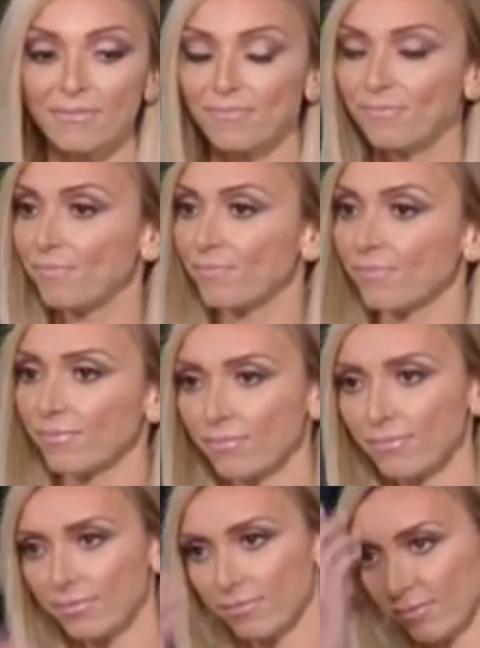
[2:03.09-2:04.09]
you, you used
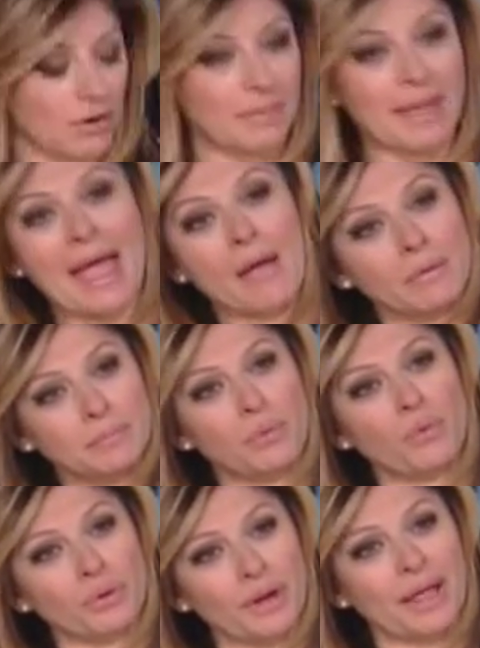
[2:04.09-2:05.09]
Instagram. How
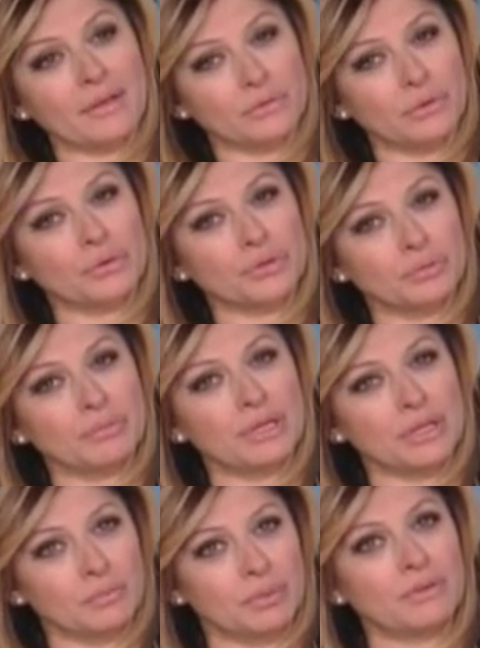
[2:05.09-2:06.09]
important has social
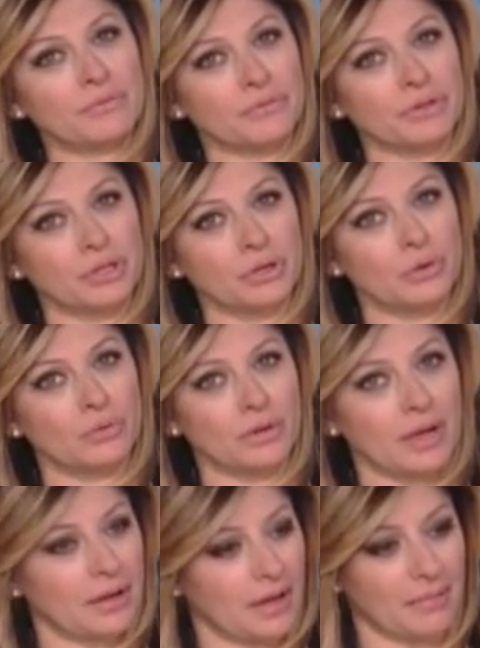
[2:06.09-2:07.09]
media been for you
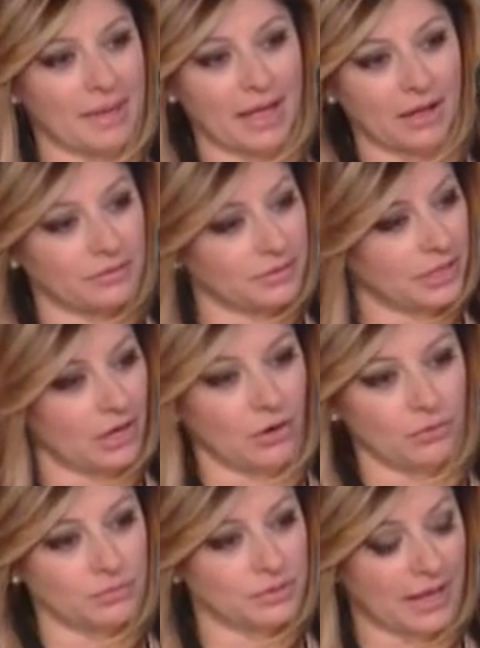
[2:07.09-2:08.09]
uh, about, you
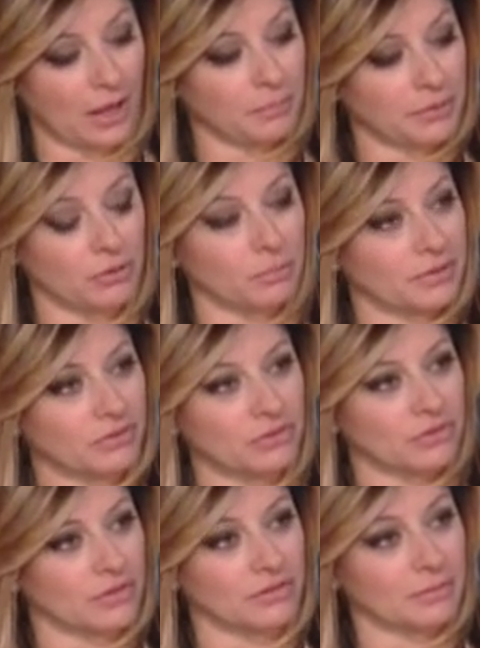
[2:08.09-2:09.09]
know, helping your
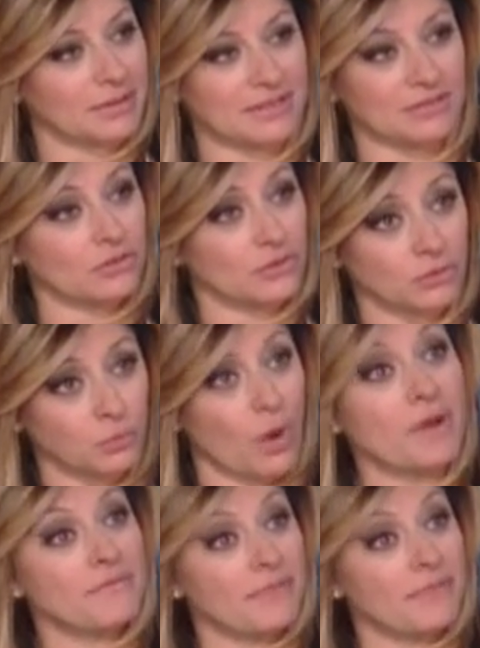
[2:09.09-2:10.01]
businesses? I mean, this is just one